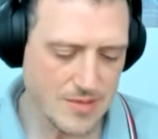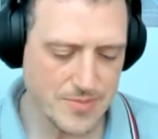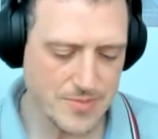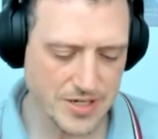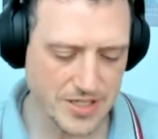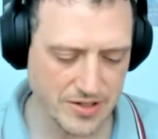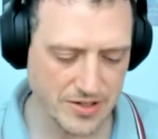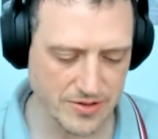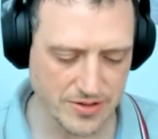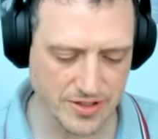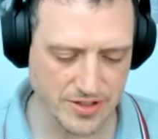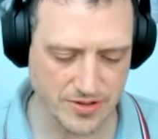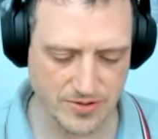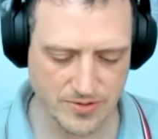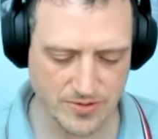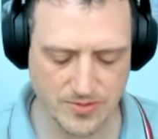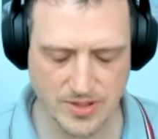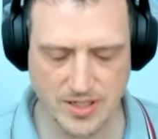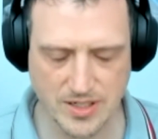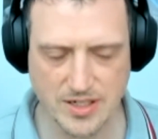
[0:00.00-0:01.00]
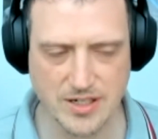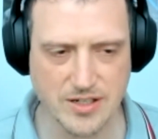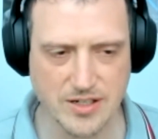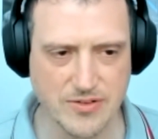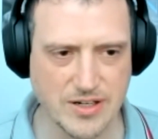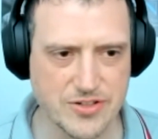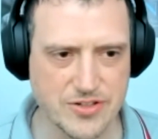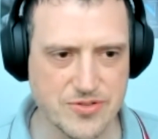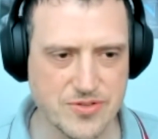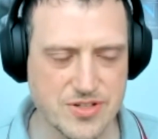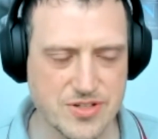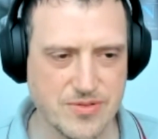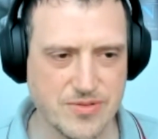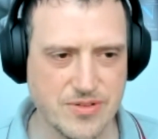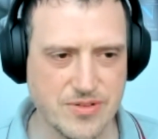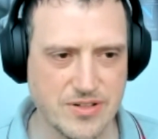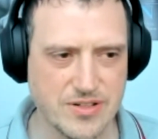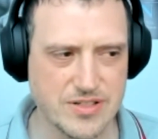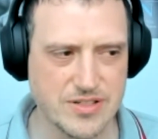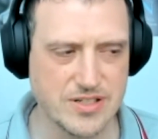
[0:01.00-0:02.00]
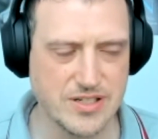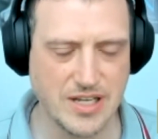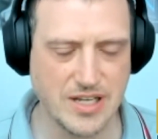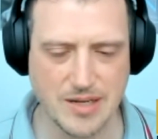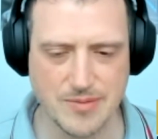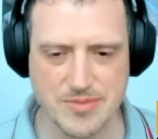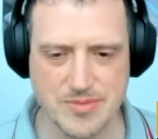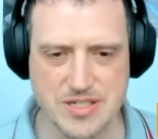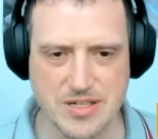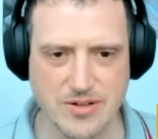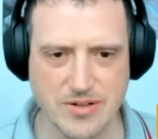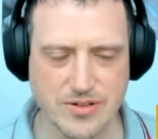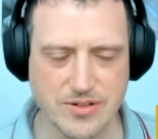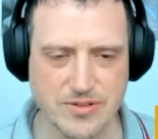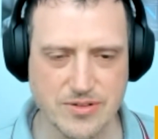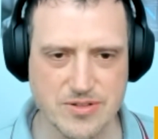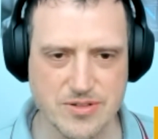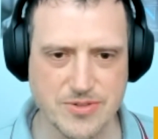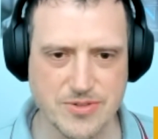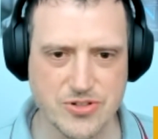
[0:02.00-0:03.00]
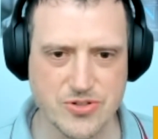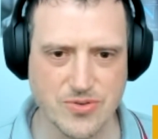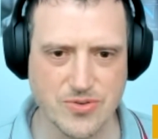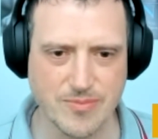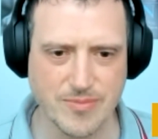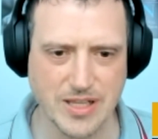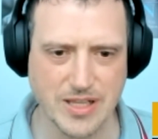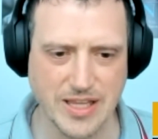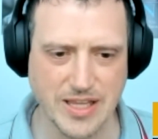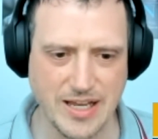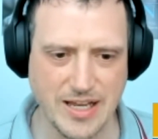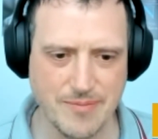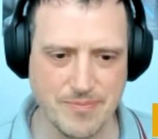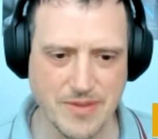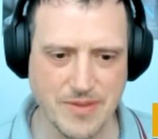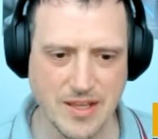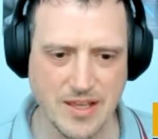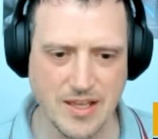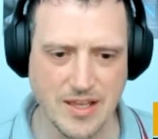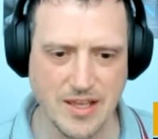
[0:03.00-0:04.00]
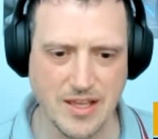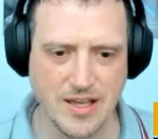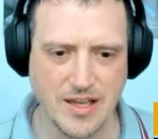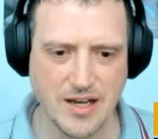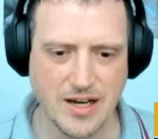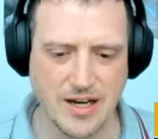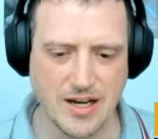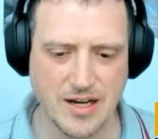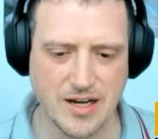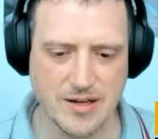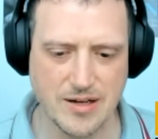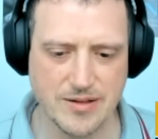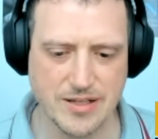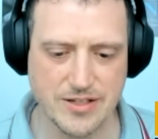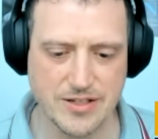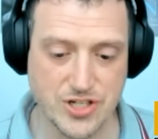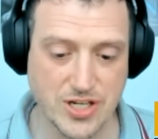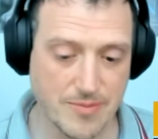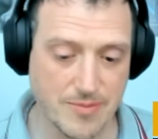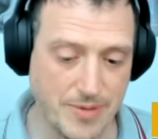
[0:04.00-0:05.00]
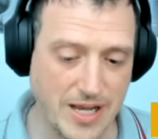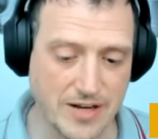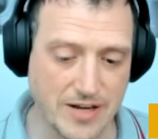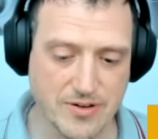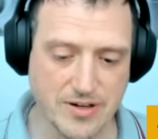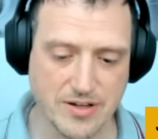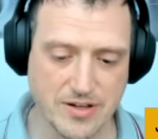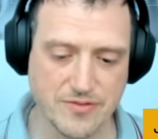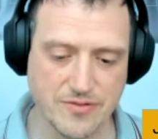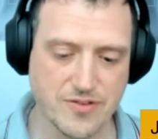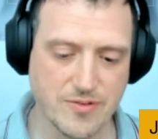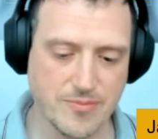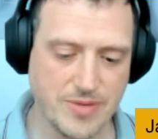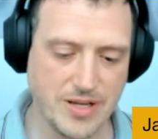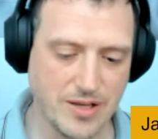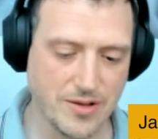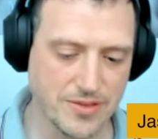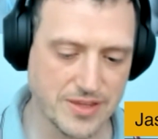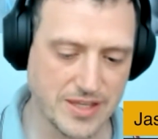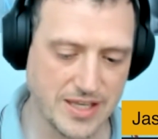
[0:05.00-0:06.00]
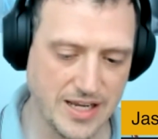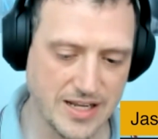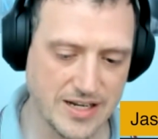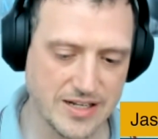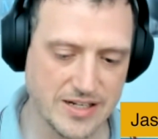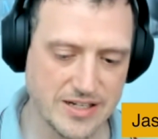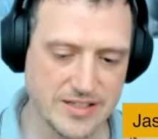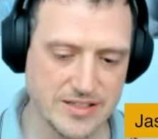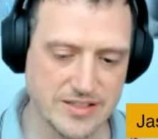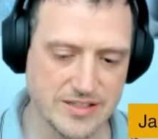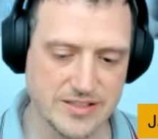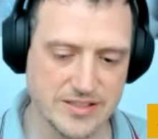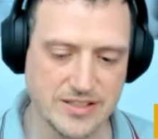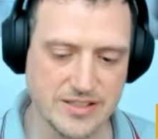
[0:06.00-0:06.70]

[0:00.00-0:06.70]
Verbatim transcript: About a year ago, a graduate student named Sarah Guzman joined my lab, uh, and she had a background from Health Canada.